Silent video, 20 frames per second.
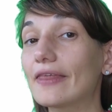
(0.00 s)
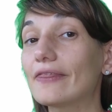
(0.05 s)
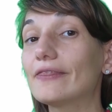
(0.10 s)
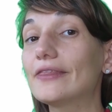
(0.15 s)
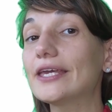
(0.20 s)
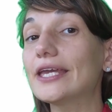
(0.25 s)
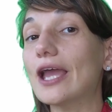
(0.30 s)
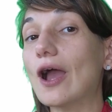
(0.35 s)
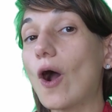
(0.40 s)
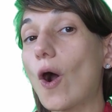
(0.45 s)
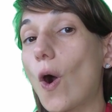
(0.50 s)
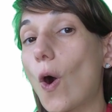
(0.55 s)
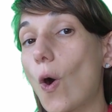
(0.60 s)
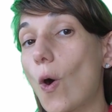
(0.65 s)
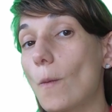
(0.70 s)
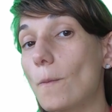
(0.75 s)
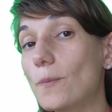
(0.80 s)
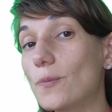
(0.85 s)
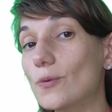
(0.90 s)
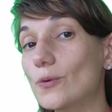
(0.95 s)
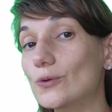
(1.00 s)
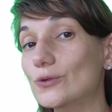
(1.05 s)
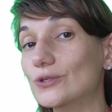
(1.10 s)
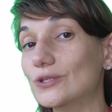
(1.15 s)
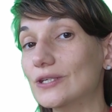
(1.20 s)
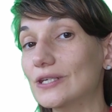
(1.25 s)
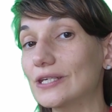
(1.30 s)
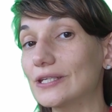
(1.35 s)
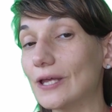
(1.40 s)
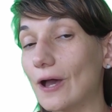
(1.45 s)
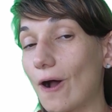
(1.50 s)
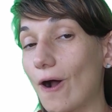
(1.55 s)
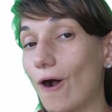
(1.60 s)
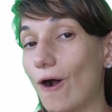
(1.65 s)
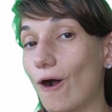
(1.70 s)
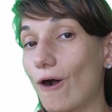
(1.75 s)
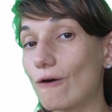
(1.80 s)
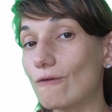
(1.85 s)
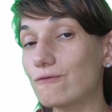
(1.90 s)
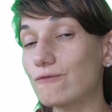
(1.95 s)
The opposite
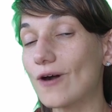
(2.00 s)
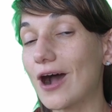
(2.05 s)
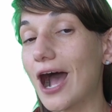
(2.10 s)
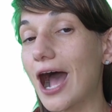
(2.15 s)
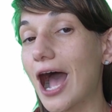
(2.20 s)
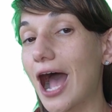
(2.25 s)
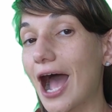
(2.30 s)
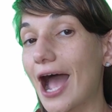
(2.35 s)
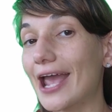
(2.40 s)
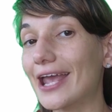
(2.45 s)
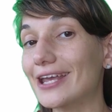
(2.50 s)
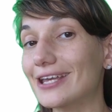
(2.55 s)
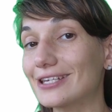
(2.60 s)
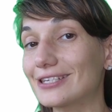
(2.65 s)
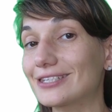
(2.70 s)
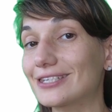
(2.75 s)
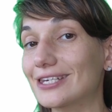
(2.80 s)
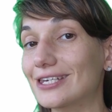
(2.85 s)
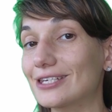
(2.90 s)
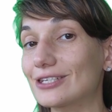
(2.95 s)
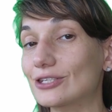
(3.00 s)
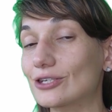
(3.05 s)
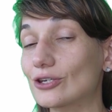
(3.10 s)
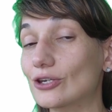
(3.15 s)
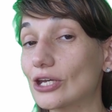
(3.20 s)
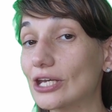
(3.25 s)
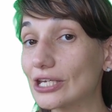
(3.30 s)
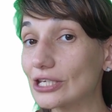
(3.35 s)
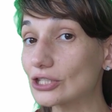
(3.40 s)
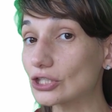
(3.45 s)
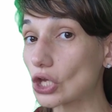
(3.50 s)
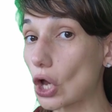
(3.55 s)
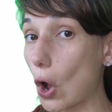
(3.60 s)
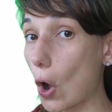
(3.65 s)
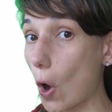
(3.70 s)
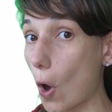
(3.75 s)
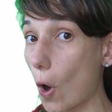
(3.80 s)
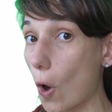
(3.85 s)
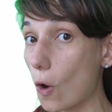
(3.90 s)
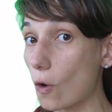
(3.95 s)
of high season is
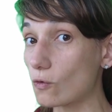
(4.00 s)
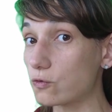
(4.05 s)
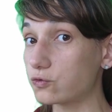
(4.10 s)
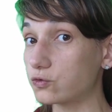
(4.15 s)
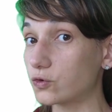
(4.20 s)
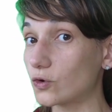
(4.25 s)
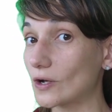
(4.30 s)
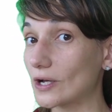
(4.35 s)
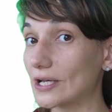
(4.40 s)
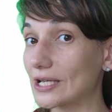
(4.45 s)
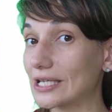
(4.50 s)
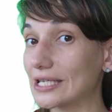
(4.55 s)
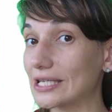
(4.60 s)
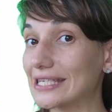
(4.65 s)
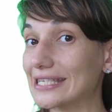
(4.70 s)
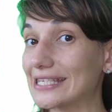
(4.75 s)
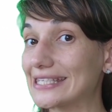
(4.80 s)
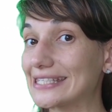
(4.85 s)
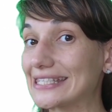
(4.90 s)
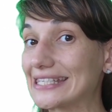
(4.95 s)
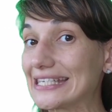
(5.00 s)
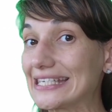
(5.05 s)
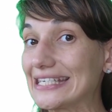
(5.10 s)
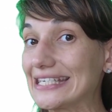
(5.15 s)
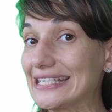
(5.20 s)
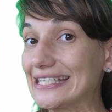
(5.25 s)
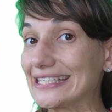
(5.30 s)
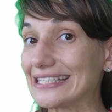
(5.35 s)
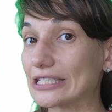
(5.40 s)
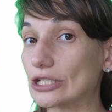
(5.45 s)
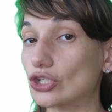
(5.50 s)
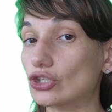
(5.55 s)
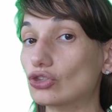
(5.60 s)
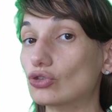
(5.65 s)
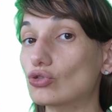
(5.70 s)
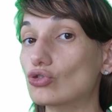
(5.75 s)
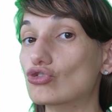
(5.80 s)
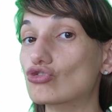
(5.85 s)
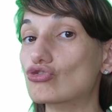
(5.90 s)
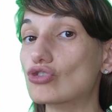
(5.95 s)
off season,
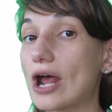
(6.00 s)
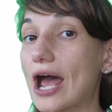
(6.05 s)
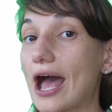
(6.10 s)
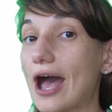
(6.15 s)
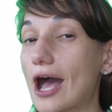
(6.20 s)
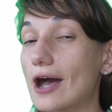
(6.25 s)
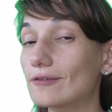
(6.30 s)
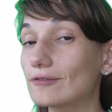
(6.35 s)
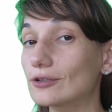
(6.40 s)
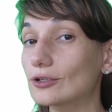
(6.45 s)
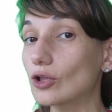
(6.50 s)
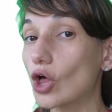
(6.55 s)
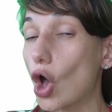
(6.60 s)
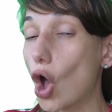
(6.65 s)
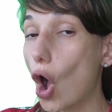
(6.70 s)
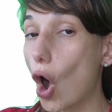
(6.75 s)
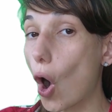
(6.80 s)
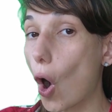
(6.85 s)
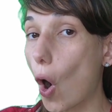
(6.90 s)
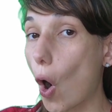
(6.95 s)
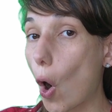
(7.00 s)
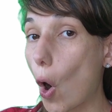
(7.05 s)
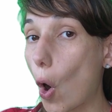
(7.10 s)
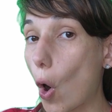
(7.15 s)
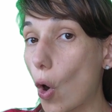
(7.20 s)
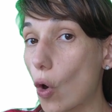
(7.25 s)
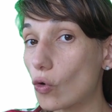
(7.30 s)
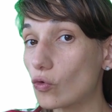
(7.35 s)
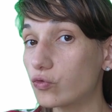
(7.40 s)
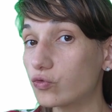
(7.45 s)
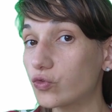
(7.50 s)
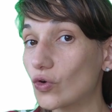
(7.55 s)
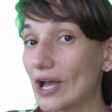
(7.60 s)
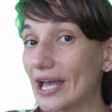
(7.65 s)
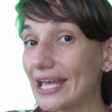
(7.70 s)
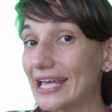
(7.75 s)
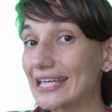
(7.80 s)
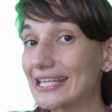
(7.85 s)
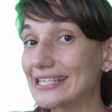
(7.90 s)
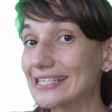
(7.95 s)
to travel off
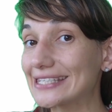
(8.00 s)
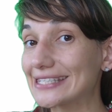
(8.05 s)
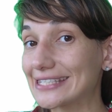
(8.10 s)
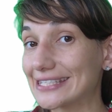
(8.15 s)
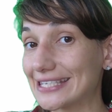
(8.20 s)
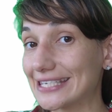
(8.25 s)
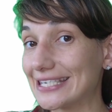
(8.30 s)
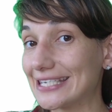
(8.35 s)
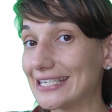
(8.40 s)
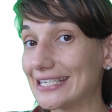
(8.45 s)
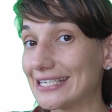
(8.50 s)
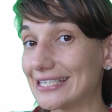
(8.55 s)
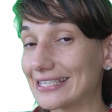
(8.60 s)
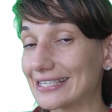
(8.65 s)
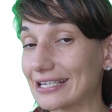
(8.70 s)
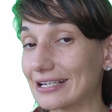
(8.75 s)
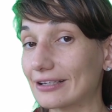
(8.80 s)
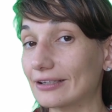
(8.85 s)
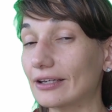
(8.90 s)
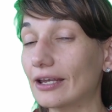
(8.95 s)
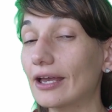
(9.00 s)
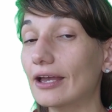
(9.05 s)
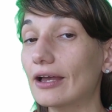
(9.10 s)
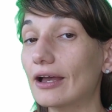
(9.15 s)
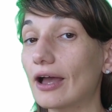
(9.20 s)
season.